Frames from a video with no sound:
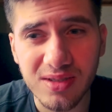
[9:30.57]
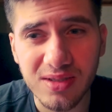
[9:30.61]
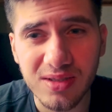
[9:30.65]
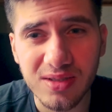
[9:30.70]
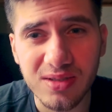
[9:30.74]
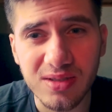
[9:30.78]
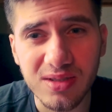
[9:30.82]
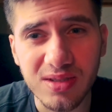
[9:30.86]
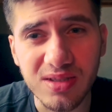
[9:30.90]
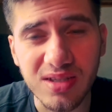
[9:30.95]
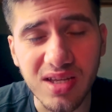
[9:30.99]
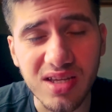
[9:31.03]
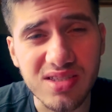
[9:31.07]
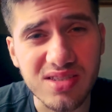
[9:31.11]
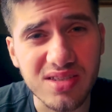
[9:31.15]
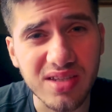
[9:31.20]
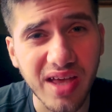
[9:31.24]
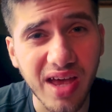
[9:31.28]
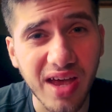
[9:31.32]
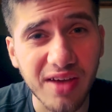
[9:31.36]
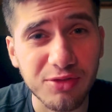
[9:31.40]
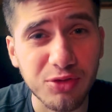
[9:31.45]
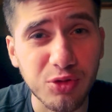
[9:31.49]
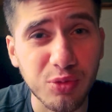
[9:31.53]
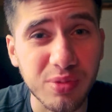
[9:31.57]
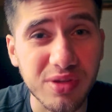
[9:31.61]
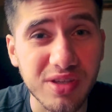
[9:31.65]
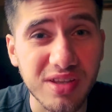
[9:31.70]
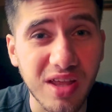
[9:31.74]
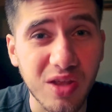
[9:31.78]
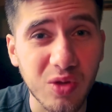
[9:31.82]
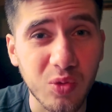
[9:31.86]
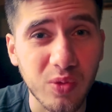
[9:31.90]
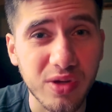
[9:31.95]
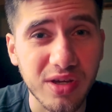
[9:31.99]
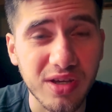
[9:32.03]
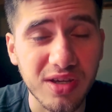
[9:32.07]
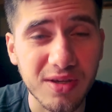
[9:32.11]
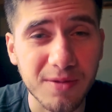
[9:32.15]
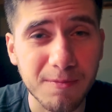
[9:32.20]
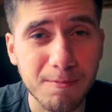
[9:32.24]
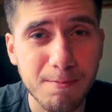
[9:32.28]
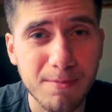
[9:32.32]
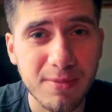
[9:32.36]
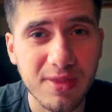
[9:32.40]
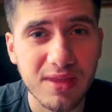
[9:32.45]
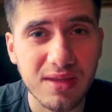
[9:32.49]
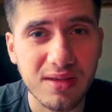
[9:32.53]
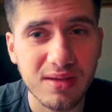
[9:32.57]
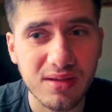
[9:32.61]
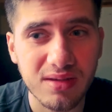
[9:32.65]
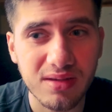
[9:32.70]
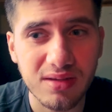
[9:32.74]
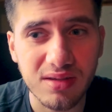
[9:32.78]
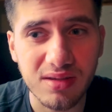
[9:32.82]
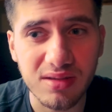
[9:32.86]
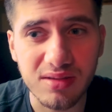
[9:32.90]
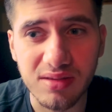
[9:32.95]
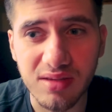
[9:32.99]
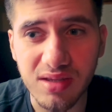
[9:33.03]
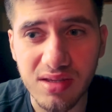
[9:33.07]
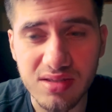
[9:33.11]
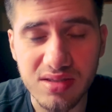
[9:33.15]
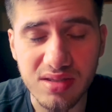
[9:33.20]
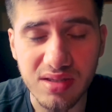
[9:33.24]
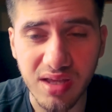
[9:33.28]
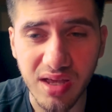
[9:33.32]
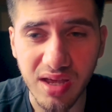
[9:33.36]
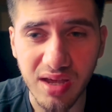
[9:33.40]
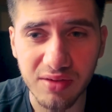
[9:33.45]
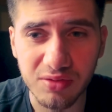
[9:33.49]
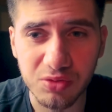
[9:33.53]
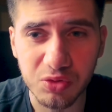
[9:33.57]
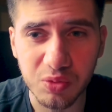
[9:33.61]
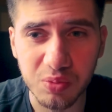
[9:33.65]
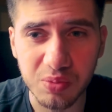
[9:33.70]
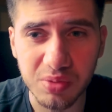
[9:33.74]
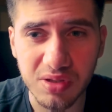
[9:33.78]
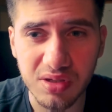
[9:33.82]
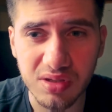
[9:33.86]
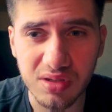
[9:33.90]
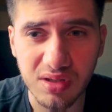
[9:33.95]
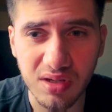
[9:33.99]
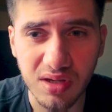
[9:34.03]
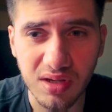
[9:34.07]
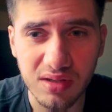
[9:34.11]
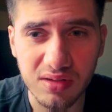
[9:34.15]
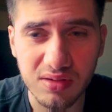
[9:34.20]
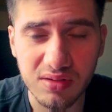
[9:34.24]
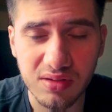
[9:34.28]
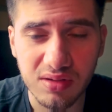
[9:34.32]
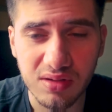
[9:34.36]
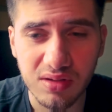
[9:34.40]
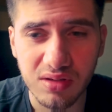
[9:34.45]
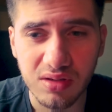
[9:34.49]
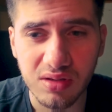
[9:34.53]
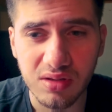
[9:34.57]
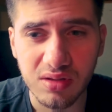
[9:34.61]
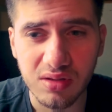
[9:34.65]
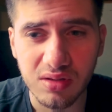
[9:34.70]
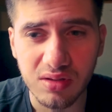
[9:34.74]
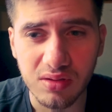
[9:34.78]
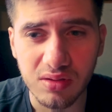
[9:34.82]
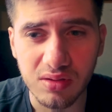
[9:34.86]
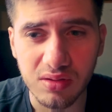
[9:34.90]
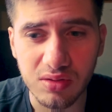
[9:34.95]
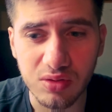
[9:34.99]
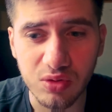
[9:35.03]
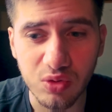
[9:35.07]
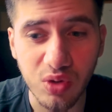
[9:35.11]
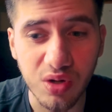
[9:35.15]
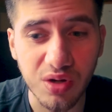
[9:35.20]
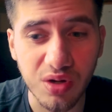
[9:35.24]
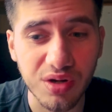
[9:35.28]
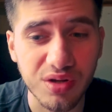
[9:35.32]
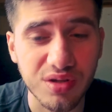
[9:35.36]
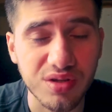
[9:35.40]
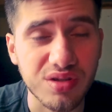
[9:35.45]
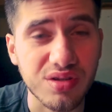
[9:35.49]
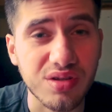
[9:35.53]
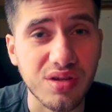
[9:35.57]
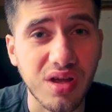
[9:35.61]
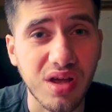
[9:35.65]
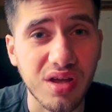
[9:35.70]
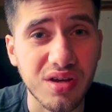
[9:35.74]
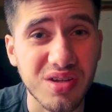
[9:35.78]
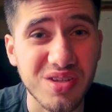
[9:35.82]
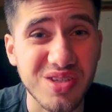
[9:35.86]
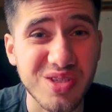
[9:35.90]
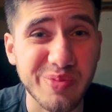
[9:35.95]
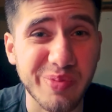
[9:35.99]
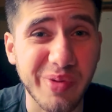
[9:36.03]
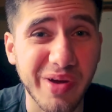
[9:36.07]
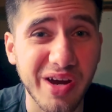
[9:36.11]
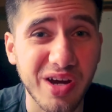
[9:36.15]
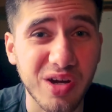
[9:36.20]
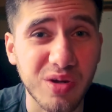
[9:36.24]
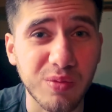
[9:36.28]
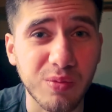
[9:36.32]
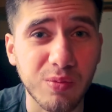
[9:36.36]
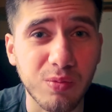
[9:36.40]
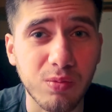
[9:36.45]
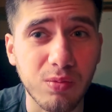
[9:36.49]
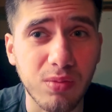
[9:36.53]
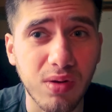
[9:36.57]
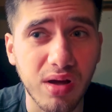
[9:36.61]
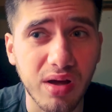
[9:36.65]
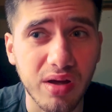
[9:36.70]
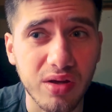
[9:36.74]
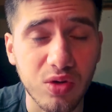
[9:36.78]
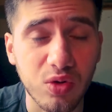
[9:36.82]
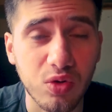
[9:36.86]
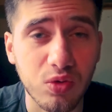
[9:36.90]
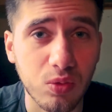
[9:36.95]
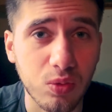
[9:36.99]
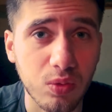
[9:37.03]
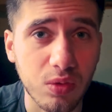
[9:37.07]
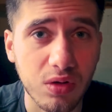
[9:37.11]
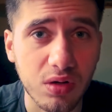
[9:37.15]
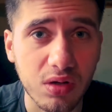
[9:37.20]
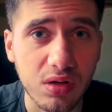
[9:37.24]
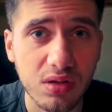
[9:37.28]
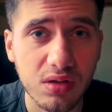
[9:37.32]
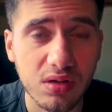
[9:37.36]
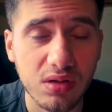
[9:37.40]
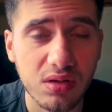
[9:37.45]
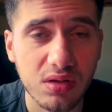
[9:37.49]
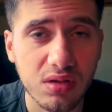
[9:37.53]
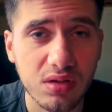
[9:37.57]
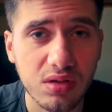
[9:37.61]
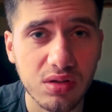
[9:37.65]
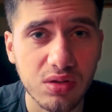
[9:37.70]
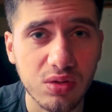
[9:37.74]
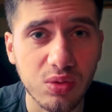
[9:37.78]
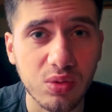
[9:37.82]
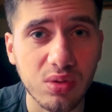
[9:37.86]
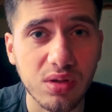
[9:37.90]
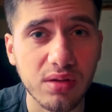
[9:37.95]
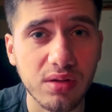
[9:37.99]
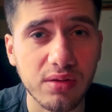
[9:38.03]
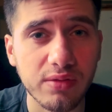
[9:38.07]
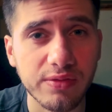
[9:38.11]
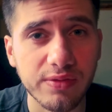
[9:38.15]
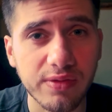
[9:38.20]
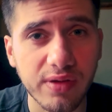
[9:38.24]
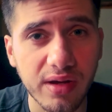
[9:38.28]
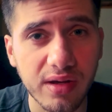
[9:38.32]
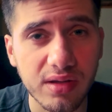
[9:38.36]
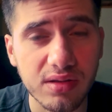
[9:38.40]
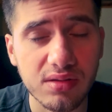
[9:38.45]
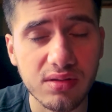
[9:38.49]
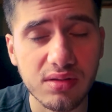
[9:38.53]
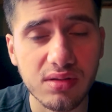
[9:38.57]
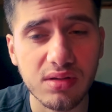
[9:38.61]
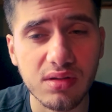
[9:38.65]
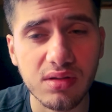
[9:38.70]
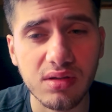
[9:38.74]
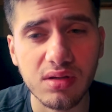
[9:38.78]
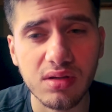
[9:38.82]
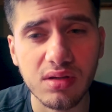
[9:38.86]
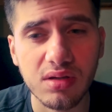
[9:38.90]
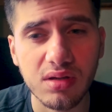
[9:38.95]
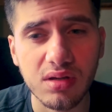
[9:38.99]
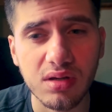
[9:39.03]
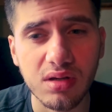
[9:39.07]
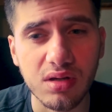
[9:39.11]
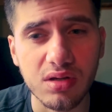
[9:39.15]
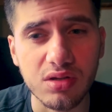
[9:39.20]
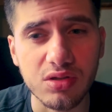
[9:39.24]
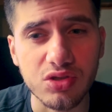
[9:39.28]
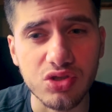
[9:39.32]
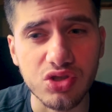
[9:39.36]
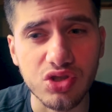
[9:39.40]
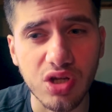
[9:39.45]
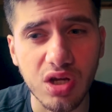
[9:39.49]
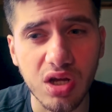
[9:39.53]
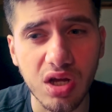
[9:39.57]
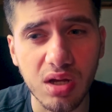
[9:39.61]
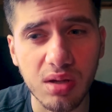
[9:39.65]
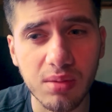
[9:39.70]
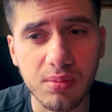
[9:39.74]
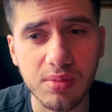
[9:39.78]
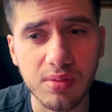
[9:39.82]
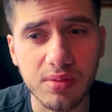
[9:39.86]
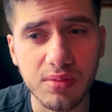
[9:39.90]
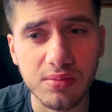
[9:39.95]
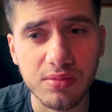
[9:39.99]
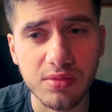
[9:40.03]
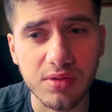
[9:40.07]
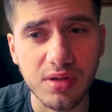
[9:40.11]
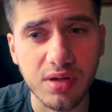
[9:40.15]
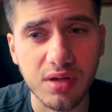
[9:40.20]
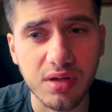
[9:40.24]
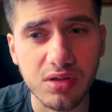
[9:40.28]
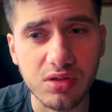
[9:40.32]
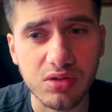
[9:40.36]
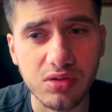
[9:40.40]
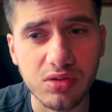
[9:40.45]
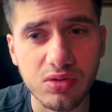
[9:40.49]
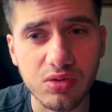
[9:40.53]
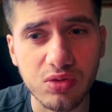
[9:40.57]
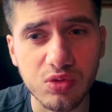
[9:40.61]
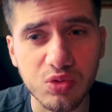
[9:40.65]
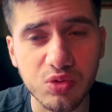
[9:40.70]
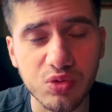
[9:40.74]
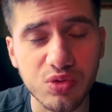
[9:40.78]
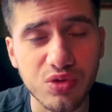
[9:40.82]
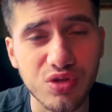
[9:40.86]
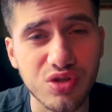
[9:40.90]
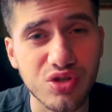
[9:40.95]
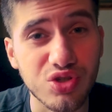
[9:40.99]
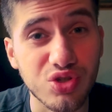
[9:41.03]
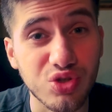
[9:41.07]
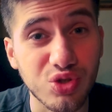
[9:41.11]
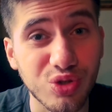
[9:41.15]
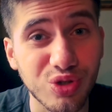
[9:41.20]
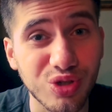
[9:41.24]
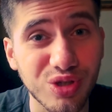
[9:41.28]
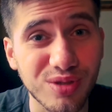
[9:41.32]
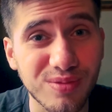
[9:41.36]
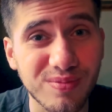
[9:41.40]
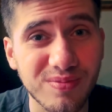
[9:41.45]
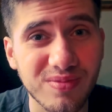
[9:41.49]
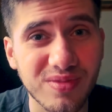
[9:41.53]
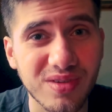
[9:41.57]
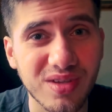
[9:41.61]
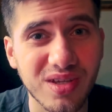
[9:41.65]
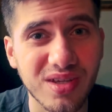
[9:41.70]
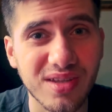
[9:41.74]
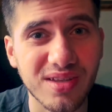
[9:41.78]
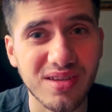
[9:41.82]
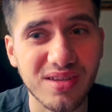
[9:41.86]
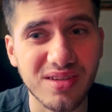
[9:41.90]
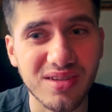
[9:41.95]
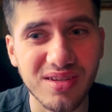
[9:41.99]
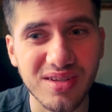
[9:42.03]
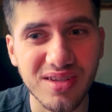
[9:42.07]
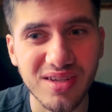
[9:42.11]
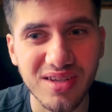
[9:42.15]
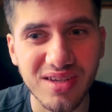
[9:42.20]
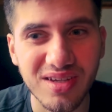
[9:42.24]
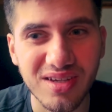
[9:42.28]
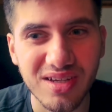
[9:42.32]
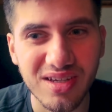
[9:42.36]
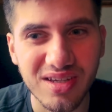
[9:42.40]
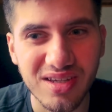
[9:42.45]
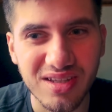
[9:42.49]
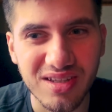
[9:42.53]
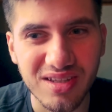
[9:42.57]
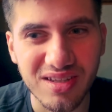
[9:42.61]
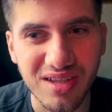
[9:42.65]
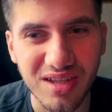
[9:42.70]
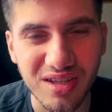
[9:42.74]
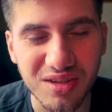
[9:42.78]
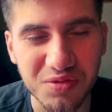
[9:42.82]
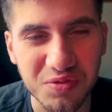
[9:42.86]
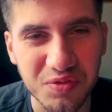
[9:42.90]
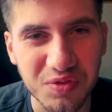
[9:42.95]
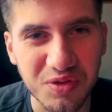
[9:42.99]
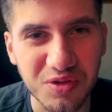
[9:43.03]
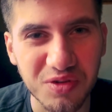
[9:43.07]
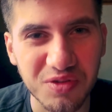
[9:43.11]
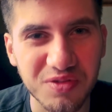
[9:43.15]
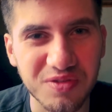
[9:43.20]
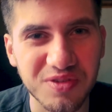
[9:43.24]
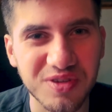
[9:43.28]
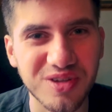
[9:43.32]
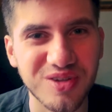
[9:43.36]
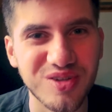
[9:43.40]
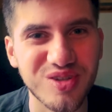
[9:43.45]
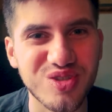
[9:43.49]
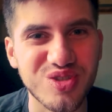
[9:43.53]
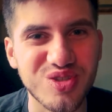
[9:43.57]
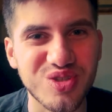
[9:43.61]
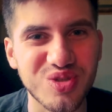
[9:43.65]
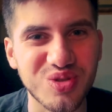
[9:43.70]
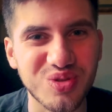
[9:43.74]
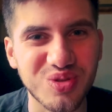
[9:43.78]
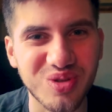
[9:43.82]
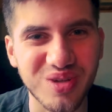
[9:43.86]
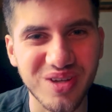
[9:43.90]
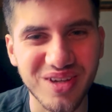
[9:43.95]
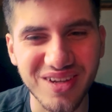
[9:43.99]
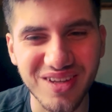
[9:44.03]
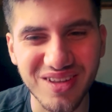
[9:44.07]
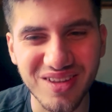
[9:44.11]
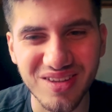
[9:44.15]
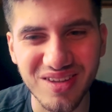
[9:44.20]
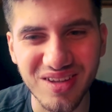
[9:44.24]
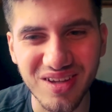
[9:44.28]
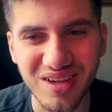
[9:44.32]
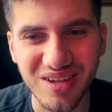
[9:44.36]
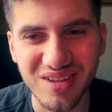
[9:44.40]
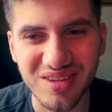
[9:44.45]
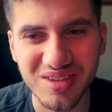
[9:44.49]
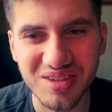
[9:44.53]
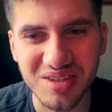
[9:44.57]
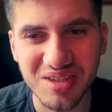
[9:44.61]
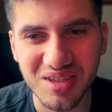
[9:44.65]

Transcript: it doesn't have to be that way. It doesn't have to be that you are uninspired by your work. You can find a job that you enjoy and that fulfills you and that